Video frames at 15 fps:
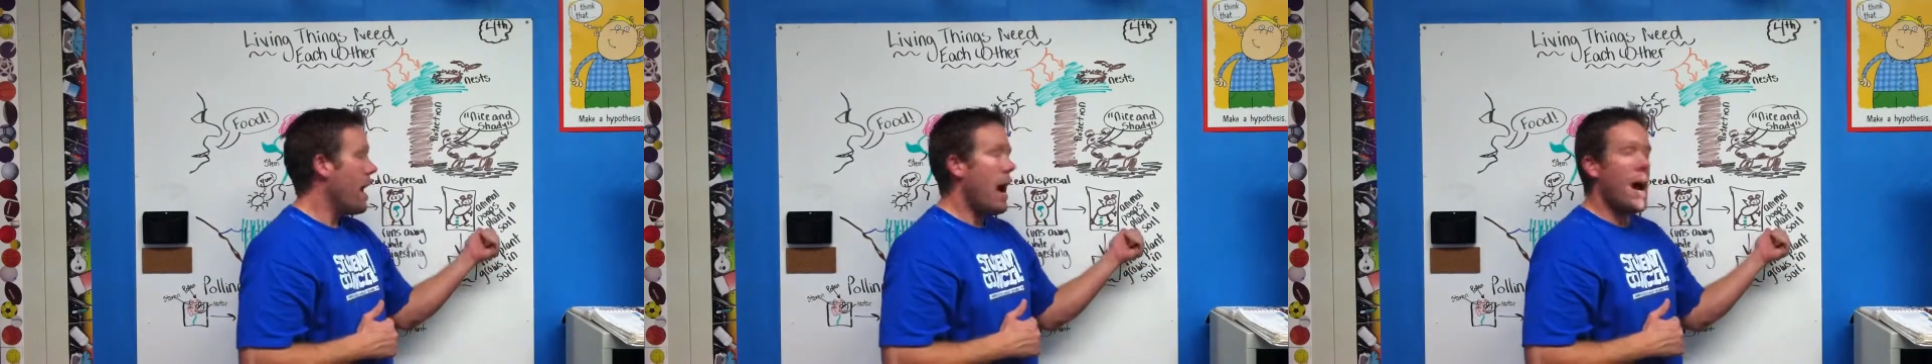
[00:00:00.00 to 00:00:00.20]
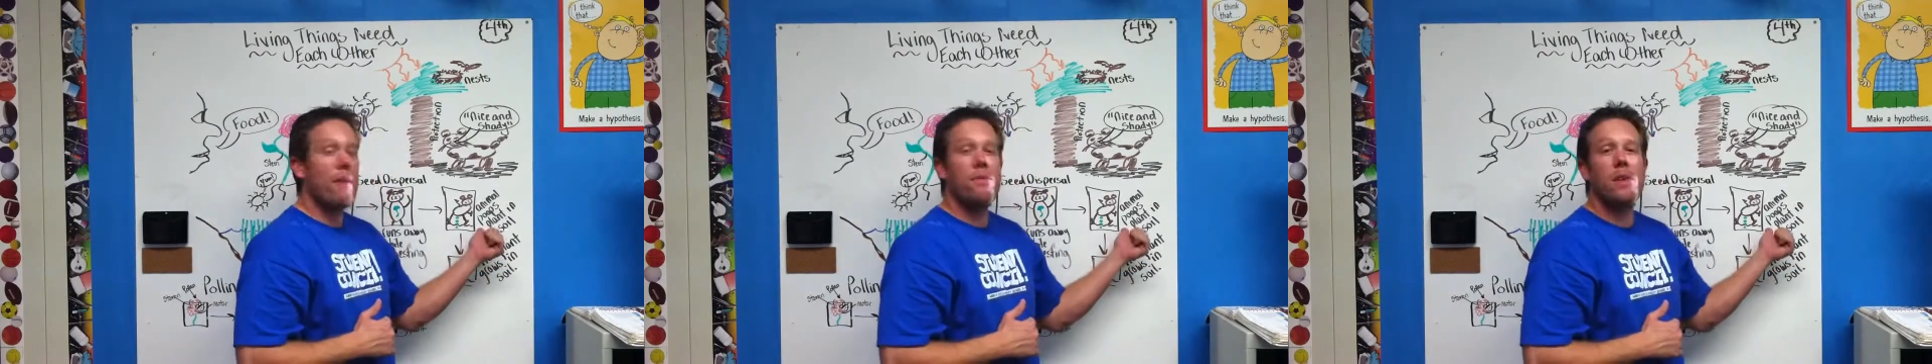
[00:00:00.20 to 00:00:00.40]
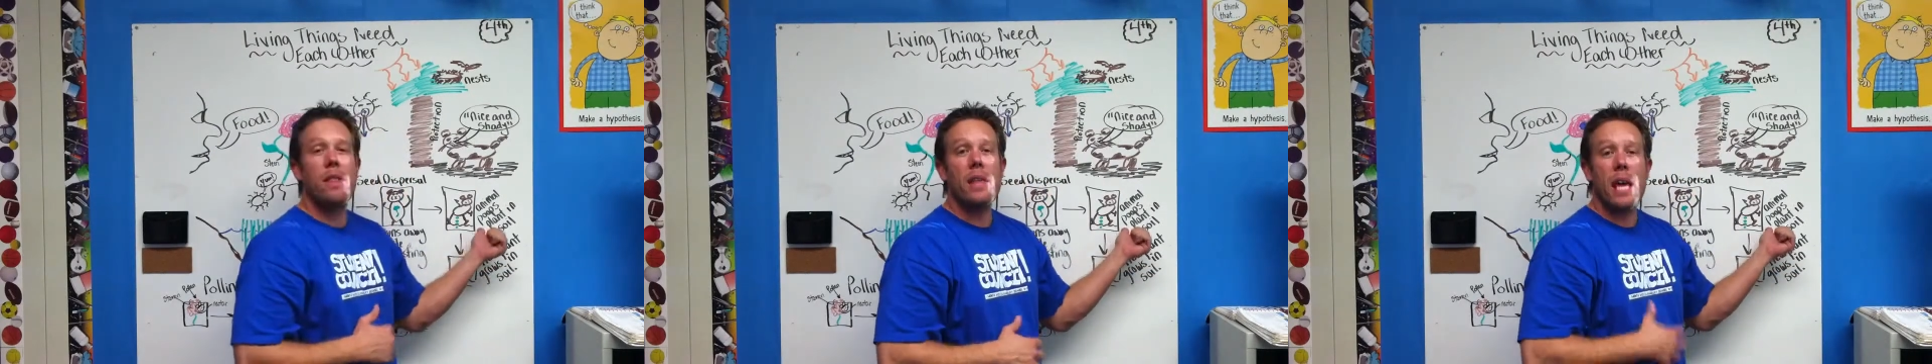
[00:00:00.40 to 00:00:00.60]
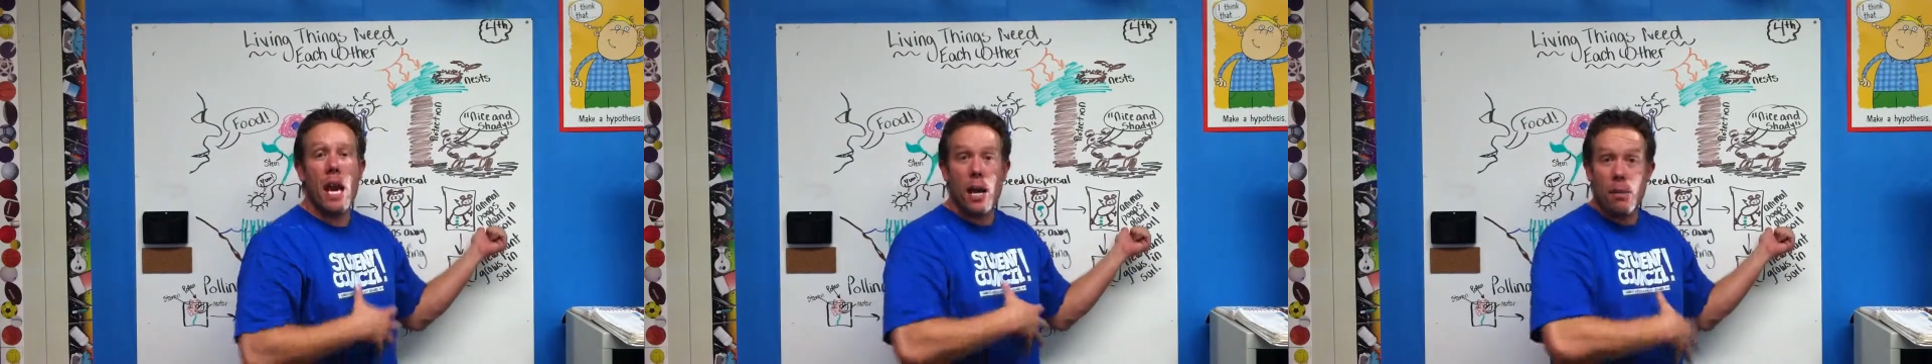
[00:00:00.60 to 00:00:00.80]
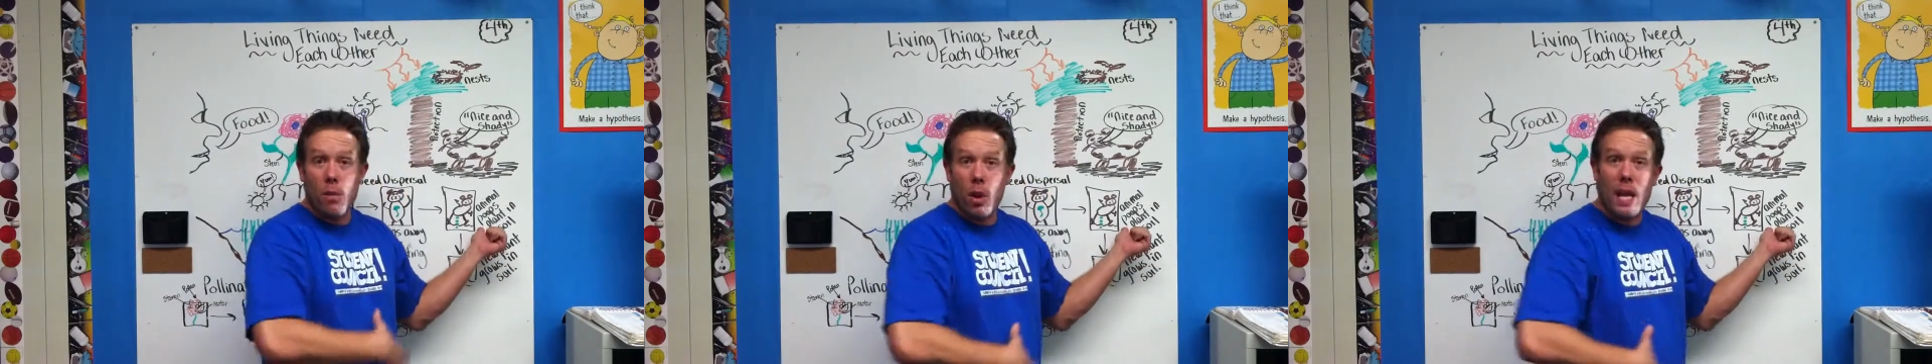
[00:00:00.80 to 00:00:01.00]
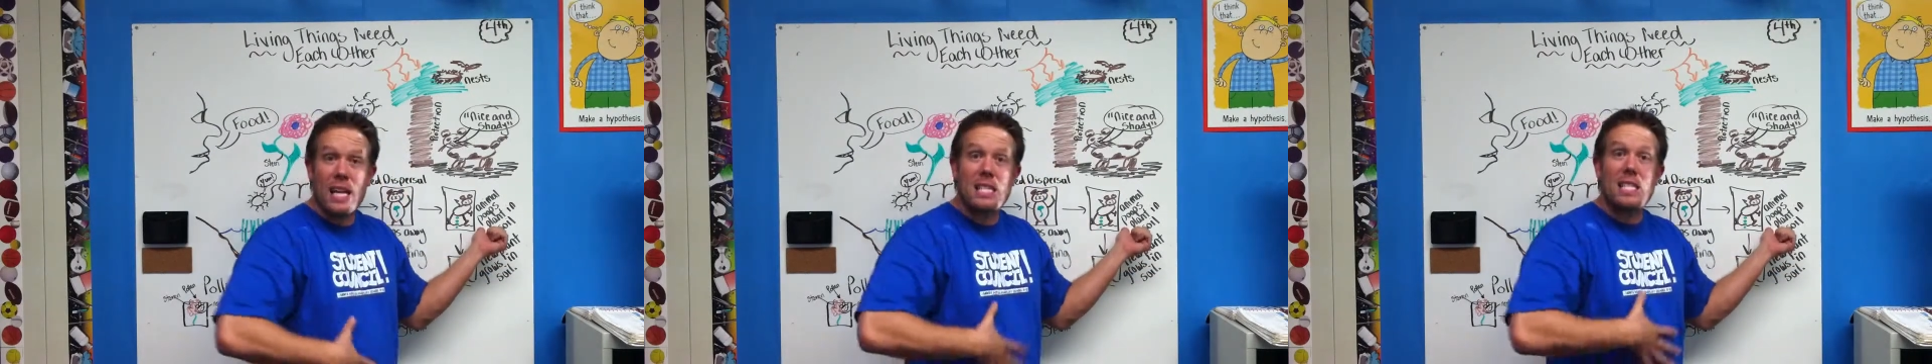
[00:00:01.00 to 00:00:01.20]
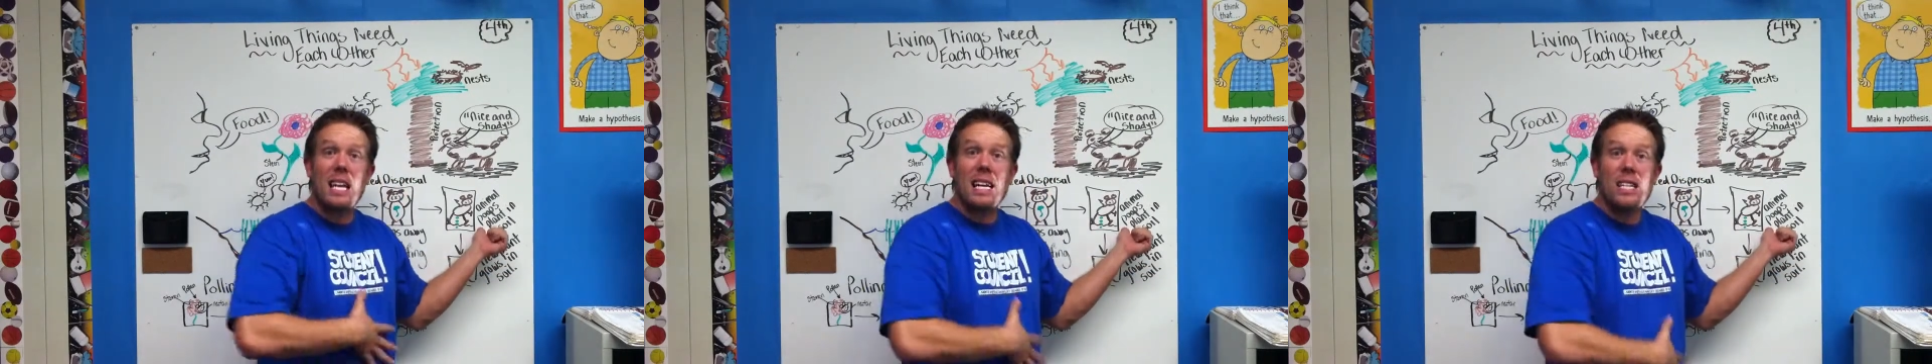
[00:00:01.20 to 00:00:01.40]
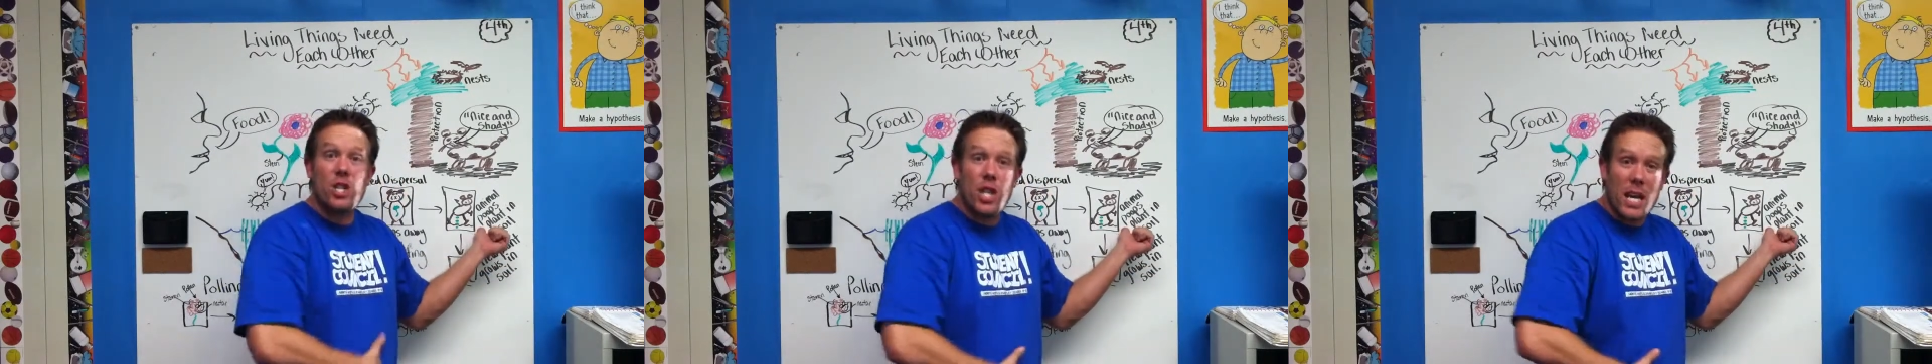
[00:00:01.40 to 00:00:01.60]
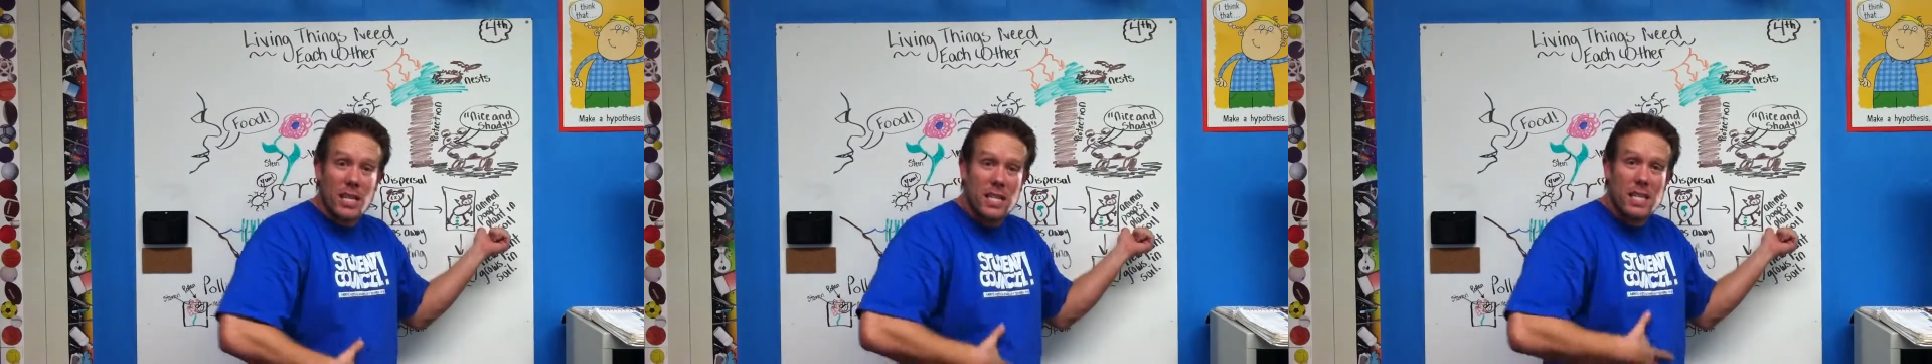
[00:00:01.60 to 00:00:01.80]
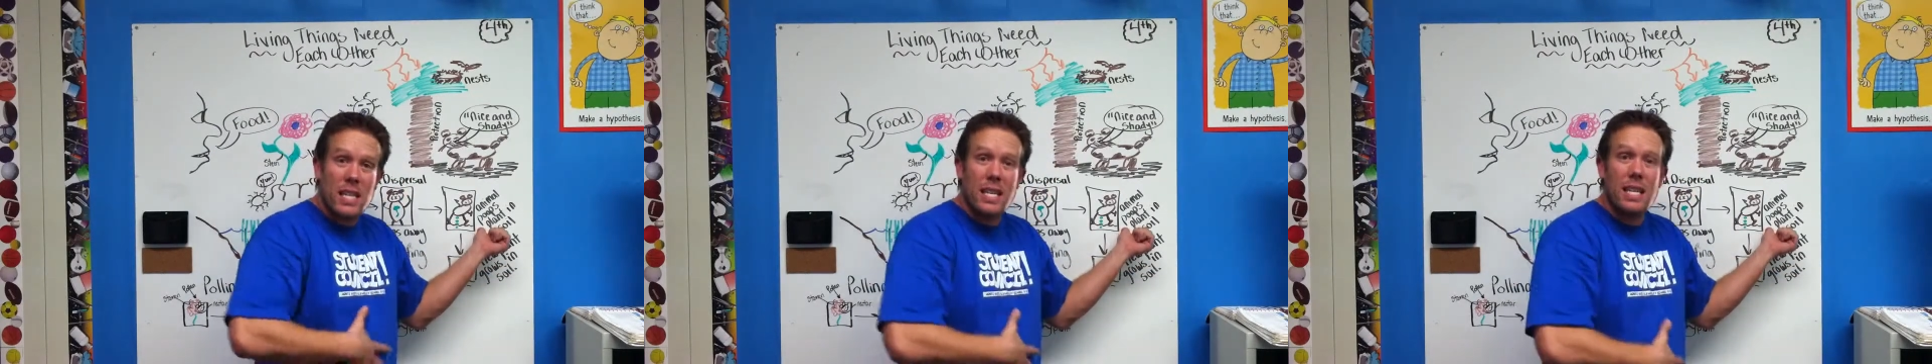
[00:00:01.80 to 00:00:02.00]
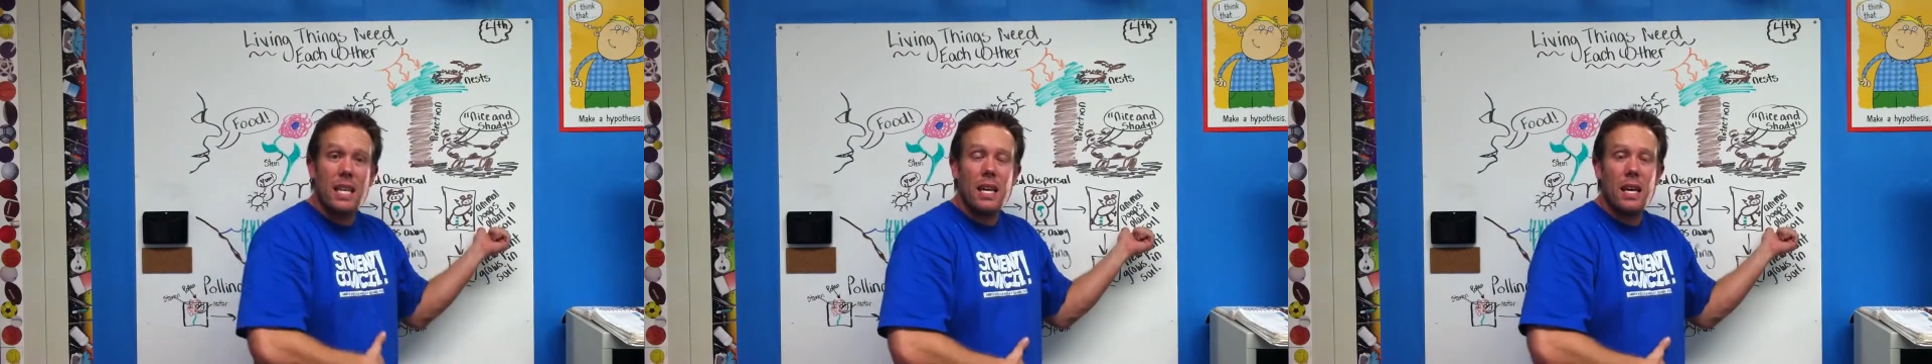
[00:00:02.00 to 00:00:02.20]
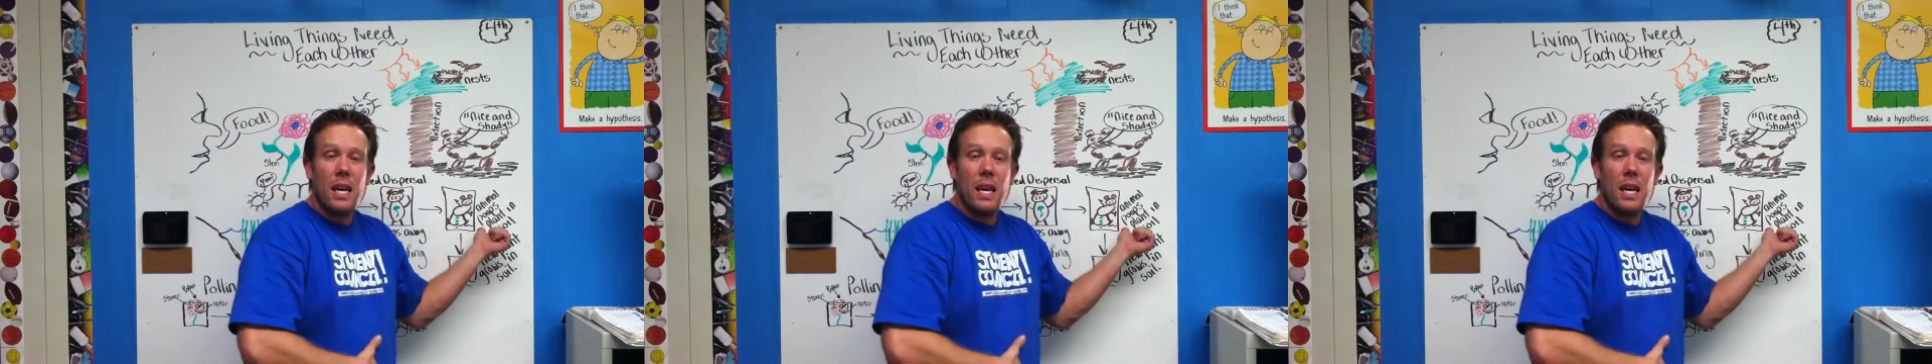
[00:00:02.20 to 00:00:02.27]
After the animal has digested